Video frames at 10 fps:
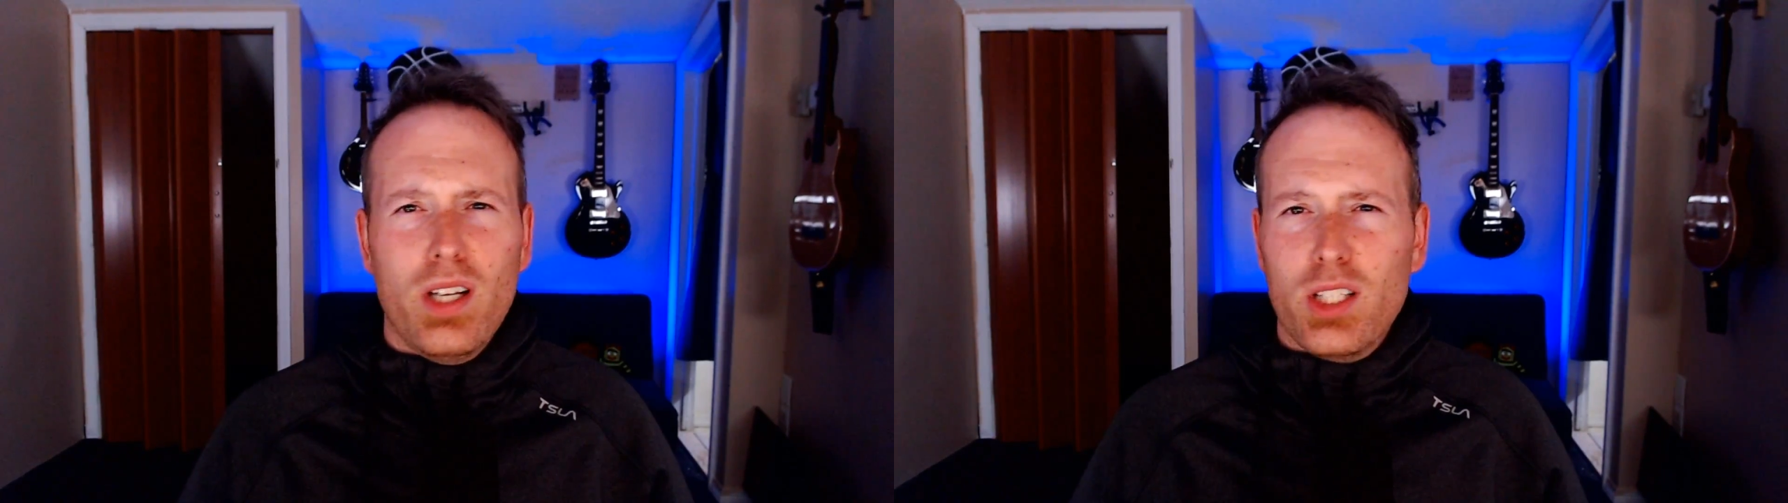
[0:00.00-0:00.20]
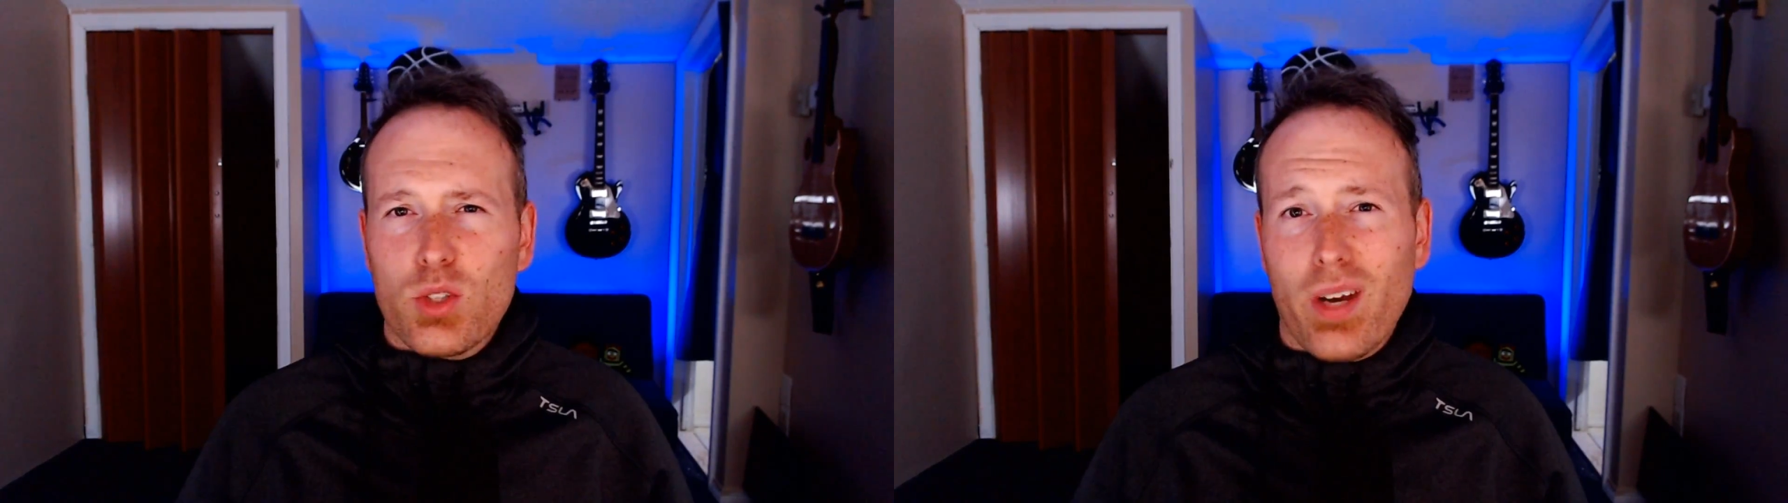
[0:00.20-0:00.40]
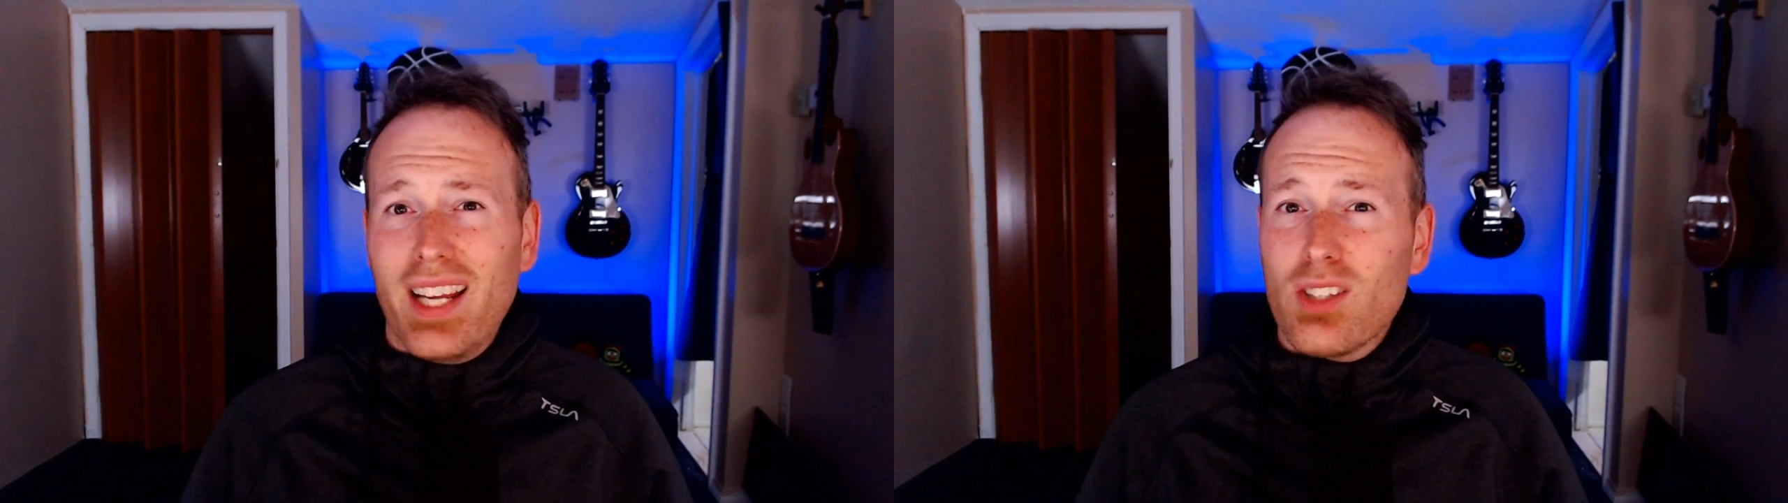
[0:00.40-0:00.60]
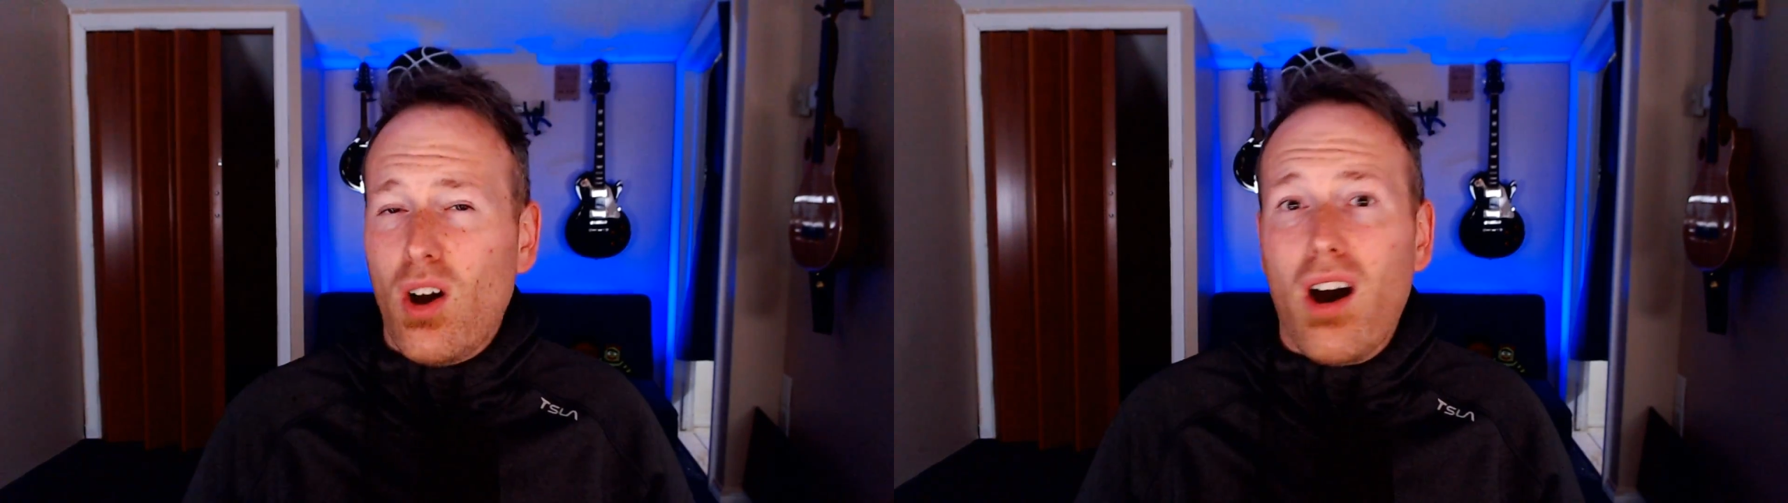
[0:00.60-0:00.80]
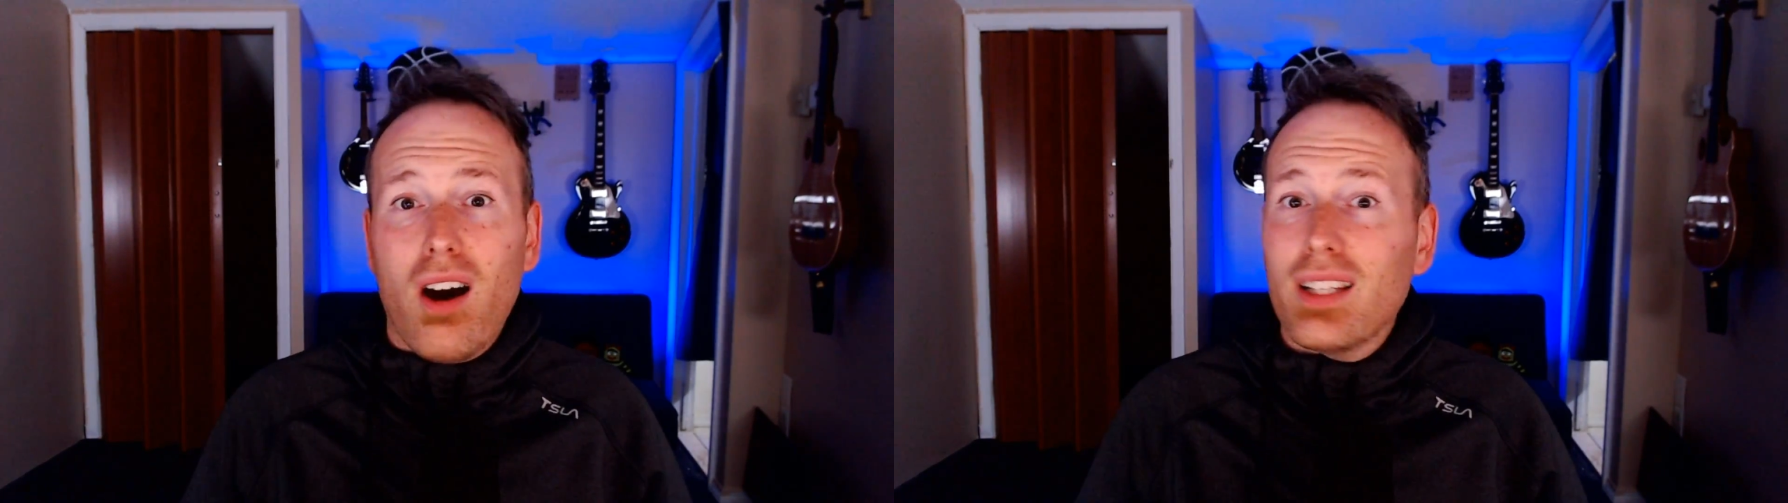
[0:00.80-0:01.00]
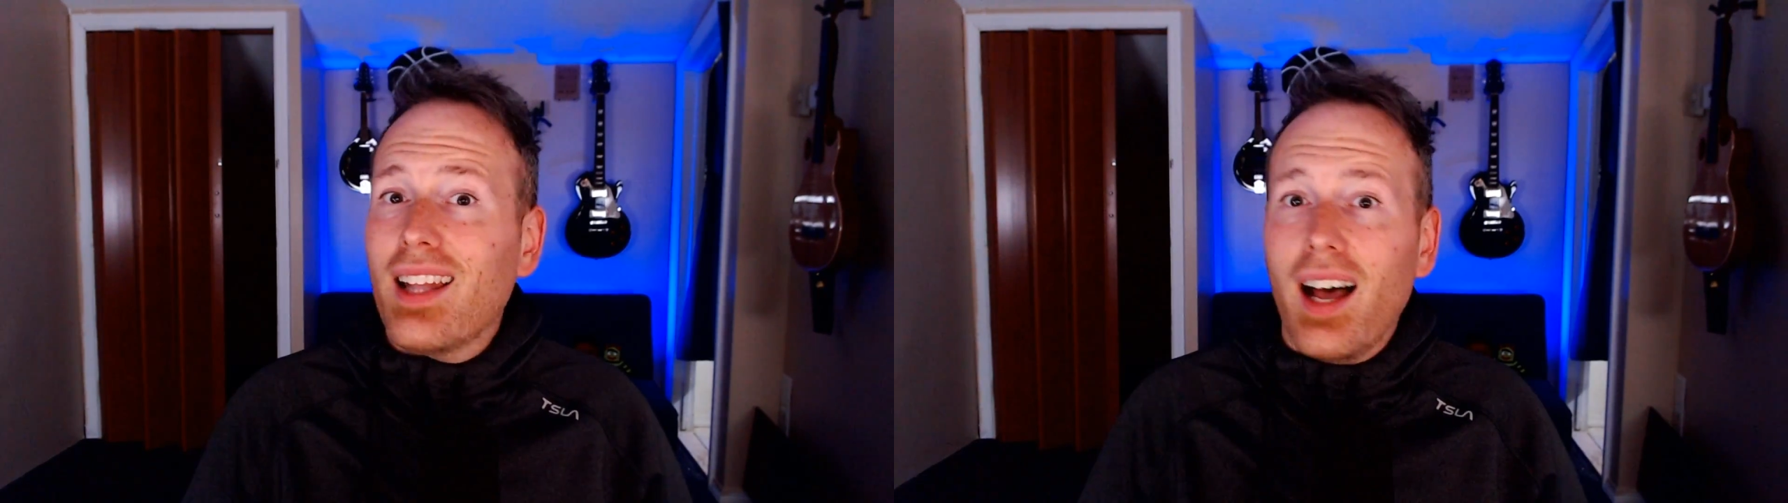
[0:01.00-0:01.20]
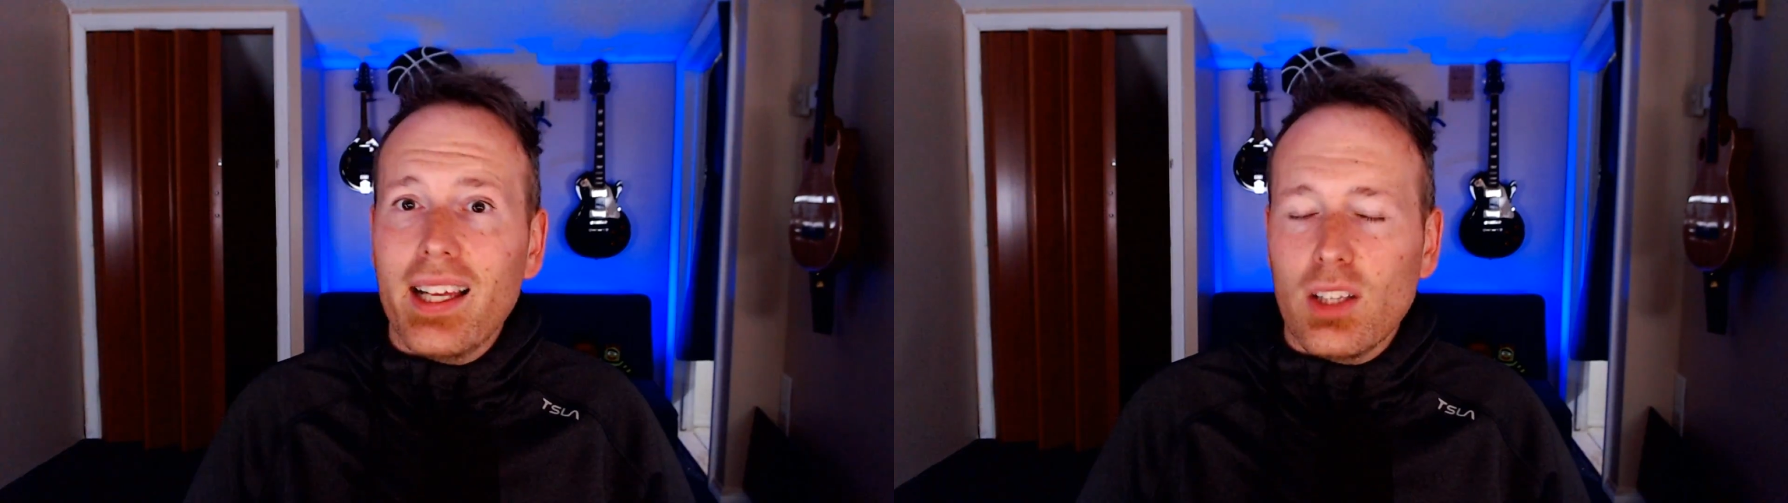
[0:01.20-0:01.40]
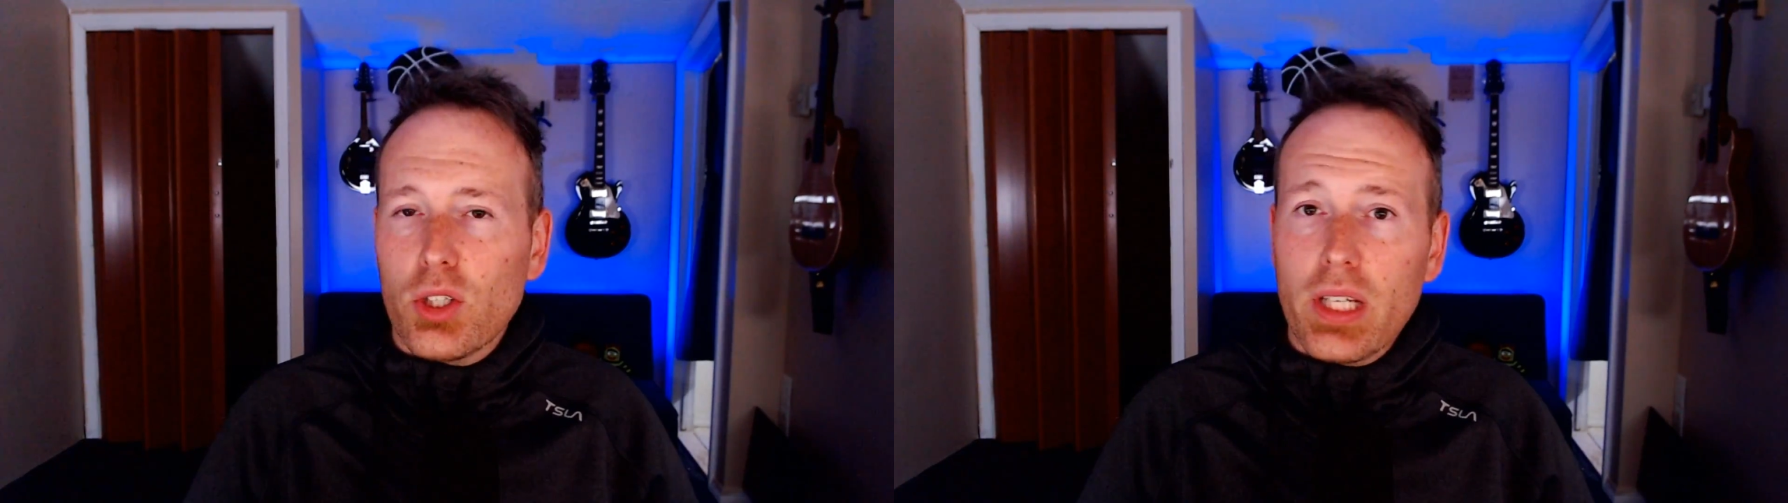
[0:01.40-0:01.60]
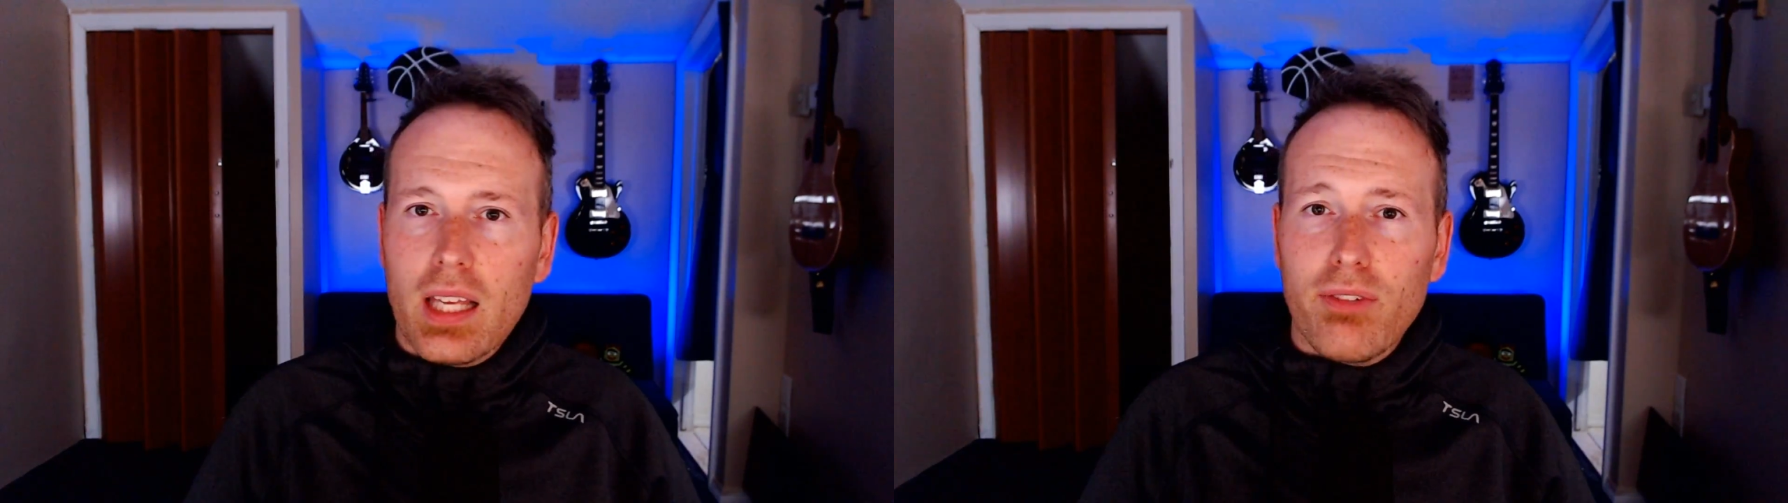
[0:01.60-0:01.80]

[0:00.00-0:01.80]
strange online learning